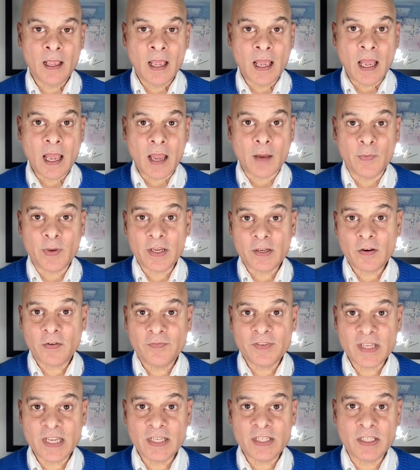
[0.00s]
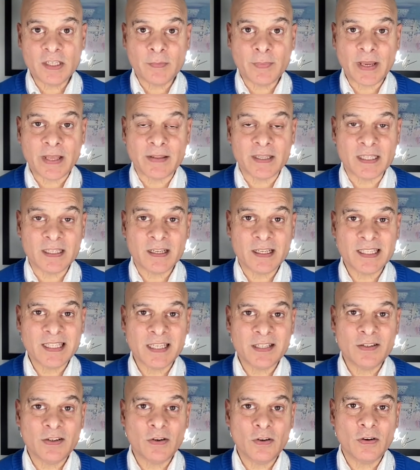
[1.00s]
And we had a conversation about this, and I said
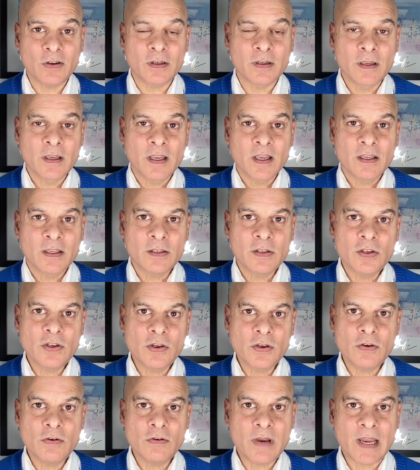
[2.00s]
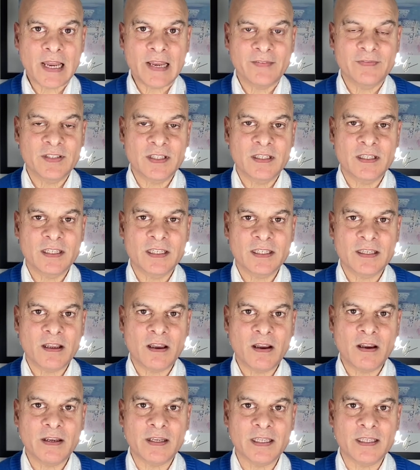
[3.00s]
to her, look, you have to
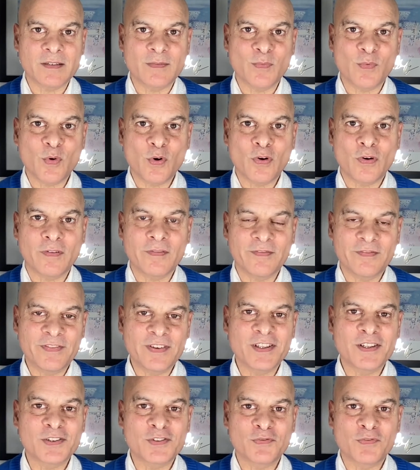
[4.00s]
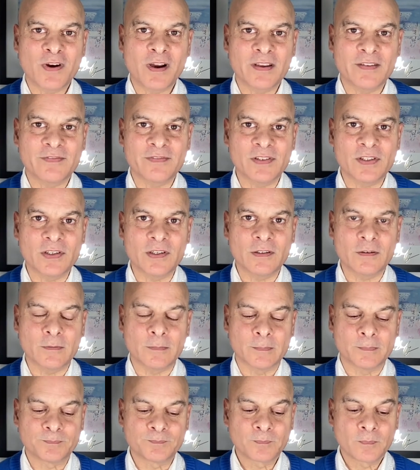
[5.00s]
decide what feels right for you.
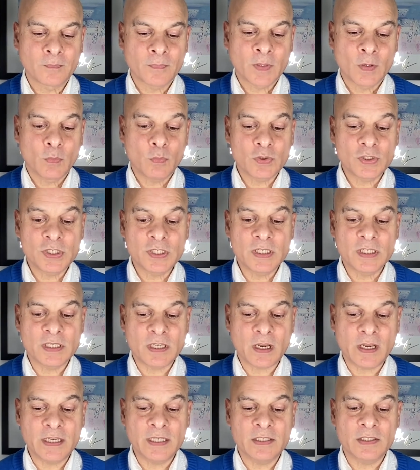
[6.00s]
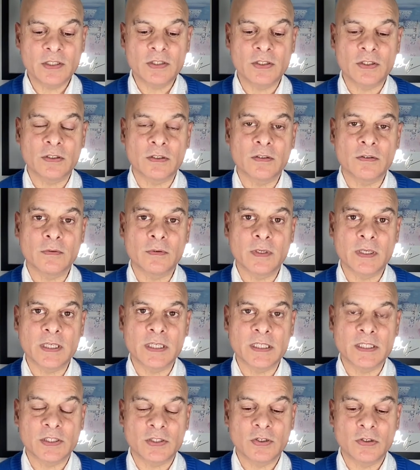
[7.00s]
What she decided to do
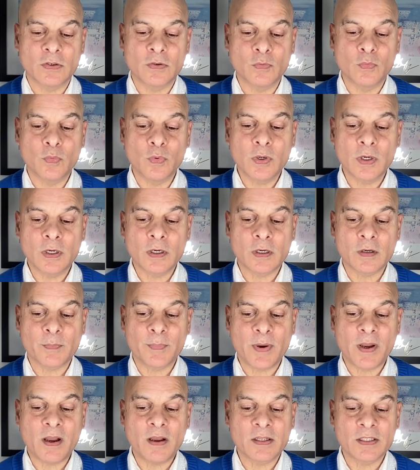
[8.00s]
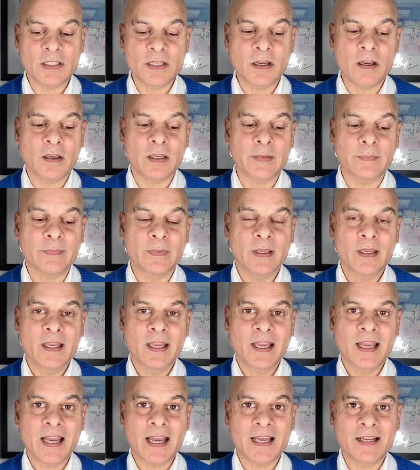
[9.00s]
is to work part-time
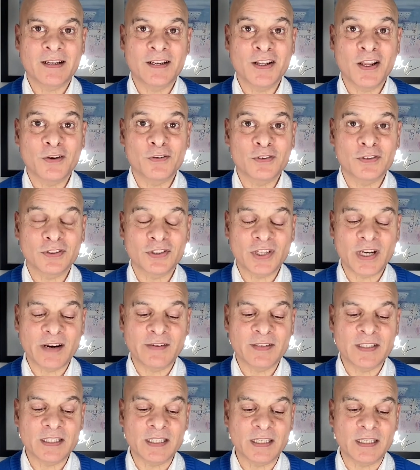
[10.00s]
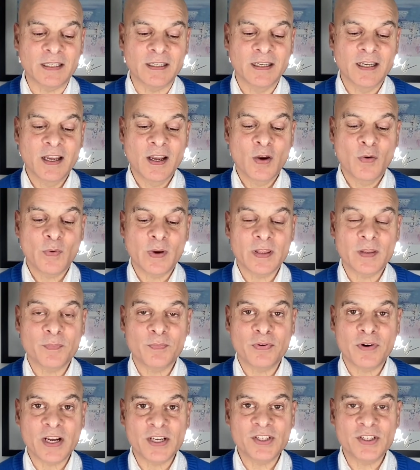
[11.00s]
at a local charity where the
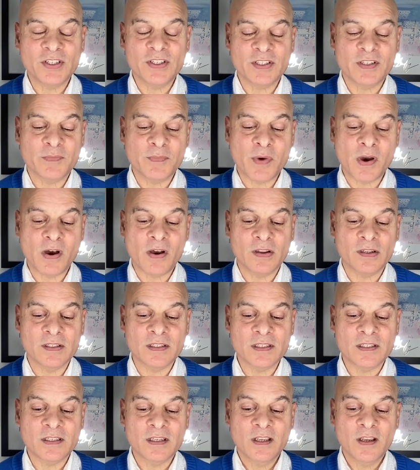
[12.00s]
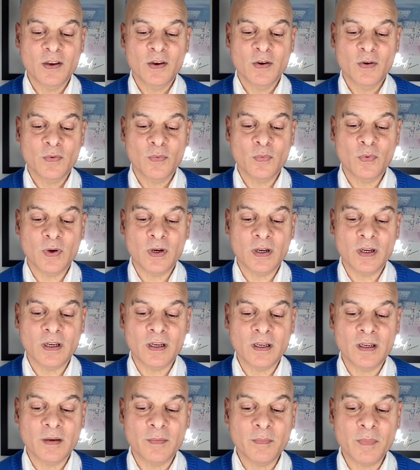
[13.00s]
pressure and demands
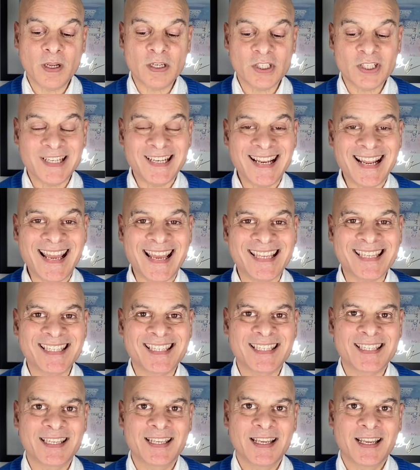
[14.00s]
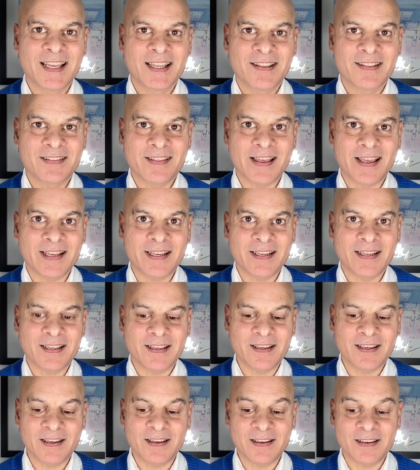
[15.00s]
were much less than
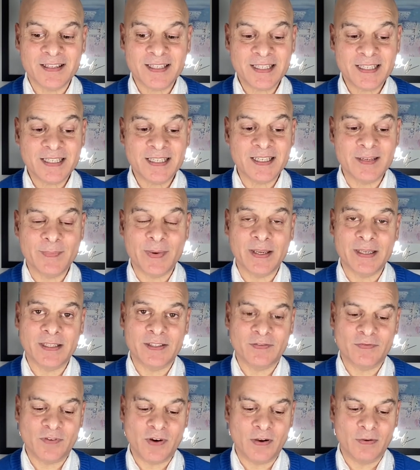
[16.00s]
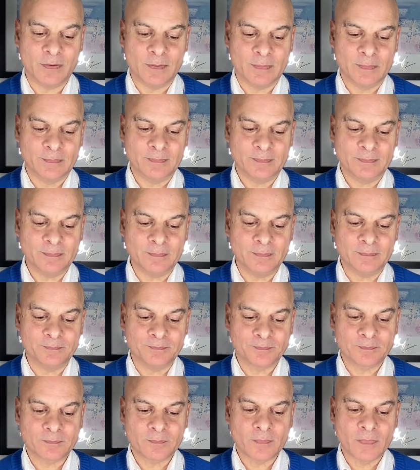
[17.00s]
her city-based role.
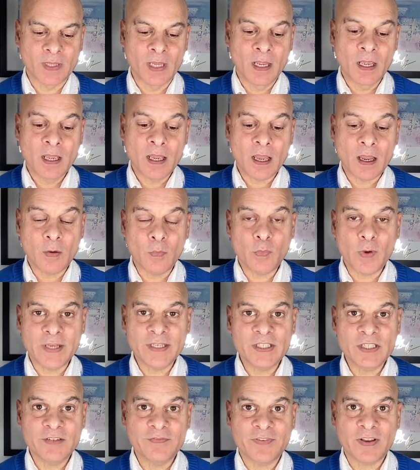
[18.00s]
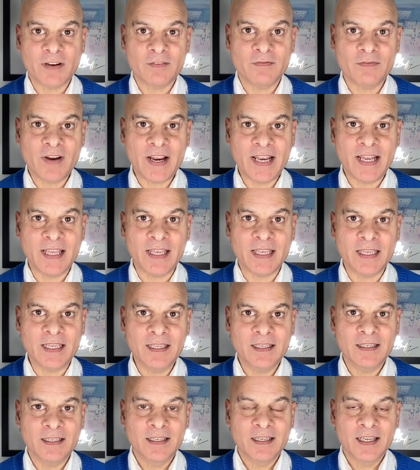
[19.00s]
And when she felt ready,
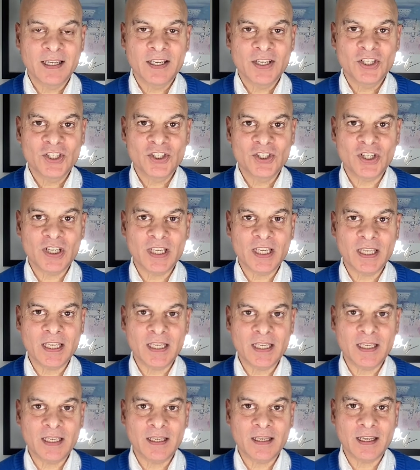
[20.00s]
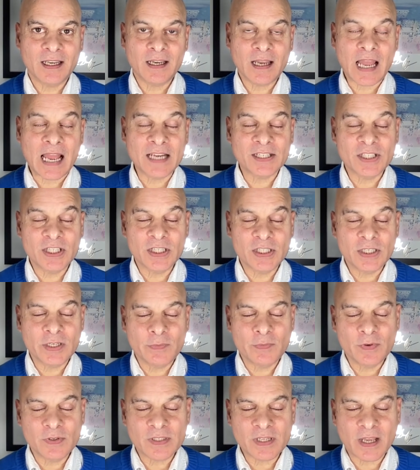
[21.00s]
I
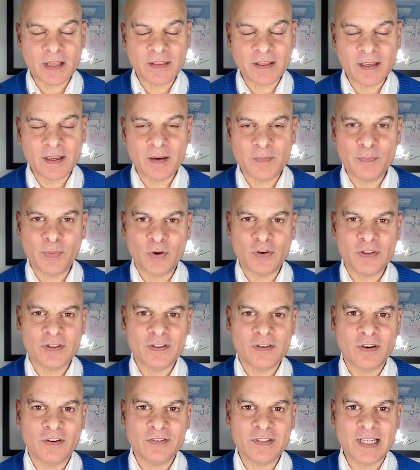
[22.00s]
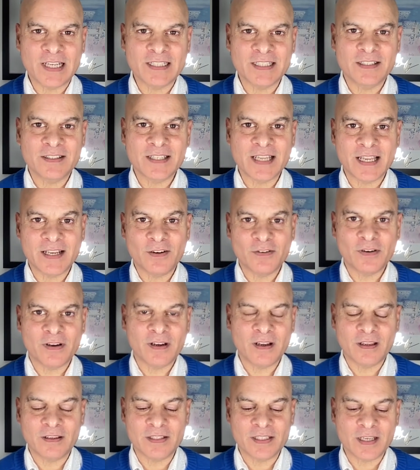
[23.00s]
think her boss contacted her saying, look, I'd
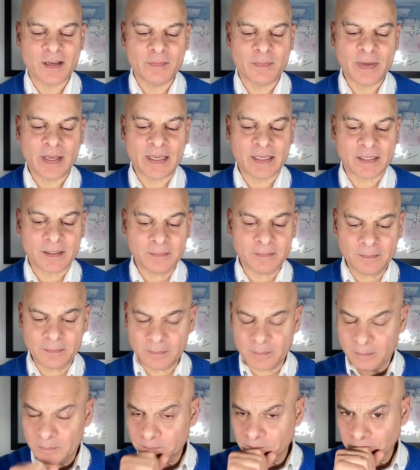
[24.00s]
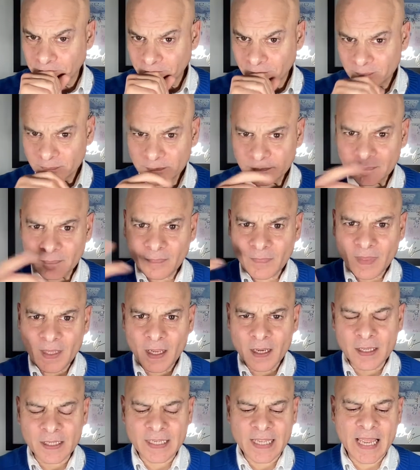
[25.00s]
like you to come back. And
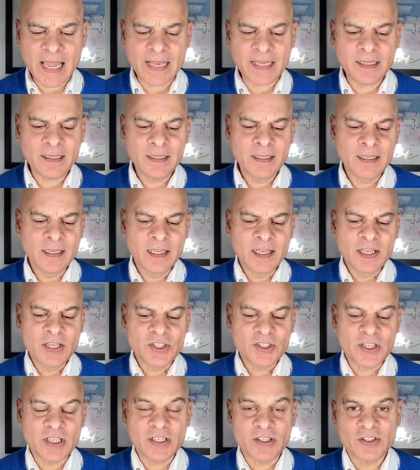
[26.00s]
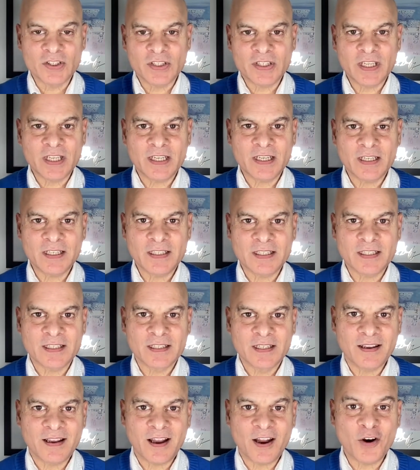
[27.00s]
again, she considered
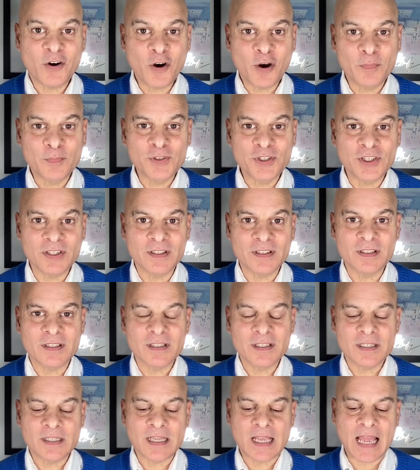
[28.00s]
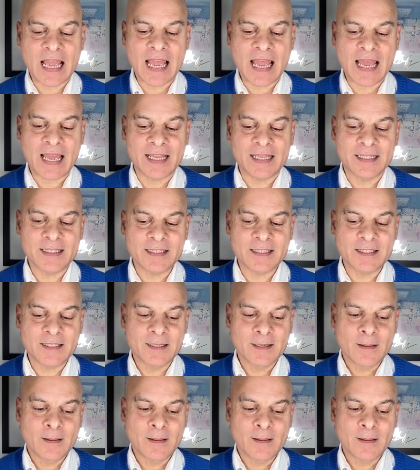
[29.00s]
her options, and